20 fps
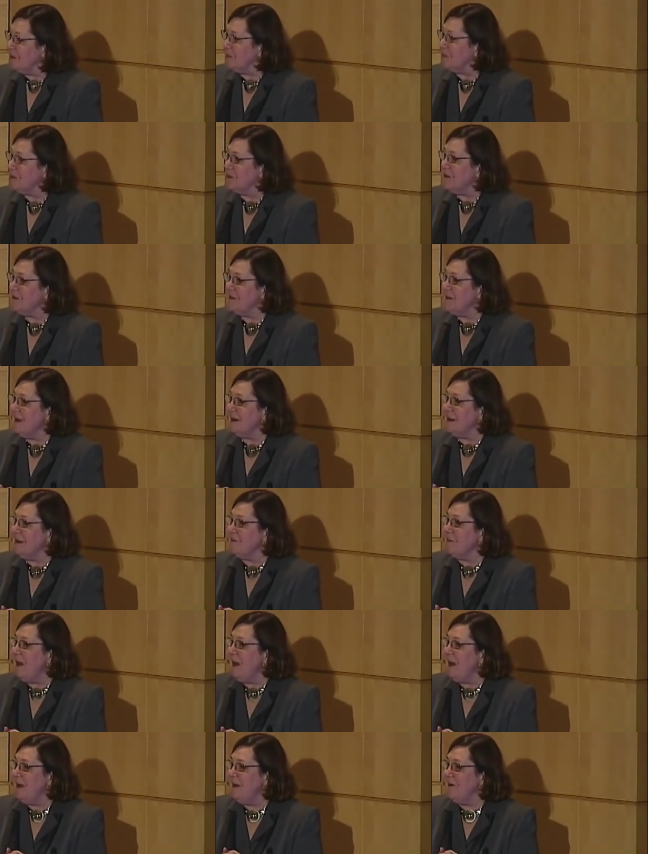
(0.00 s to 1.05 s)
to be
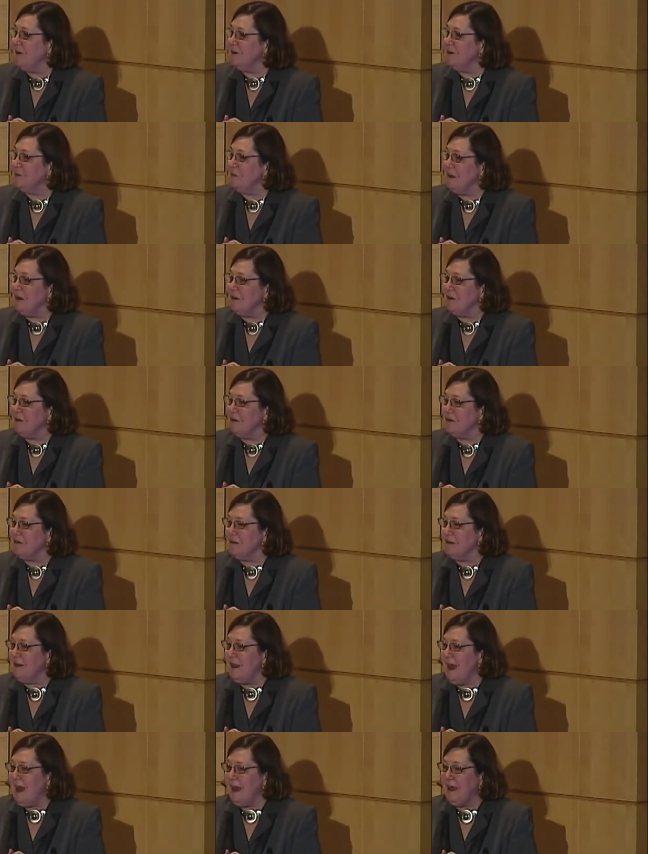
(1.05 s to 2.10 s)
presented by our speakers
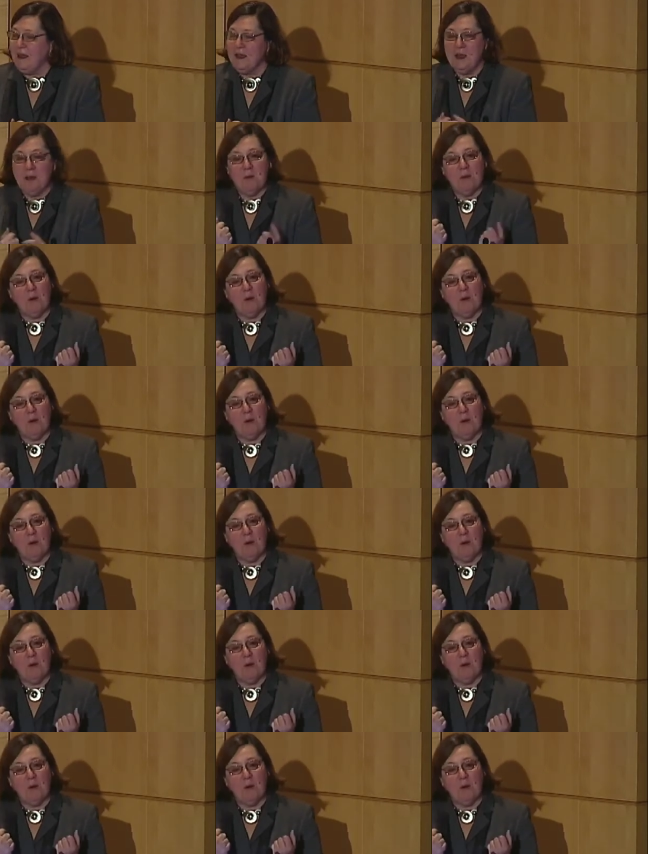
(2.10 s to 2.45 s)
today,